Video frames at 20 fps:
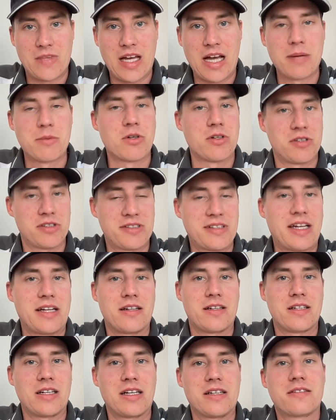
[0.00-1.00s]
I'm going to
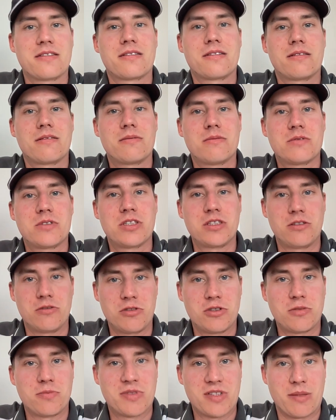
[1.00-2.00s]
standardize the
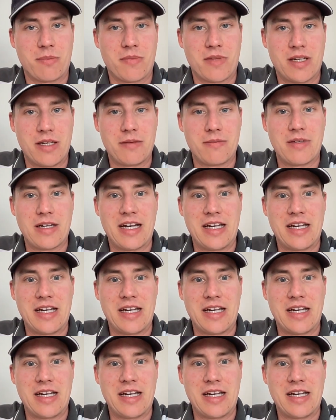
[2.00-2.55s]
YouTube thumbnail,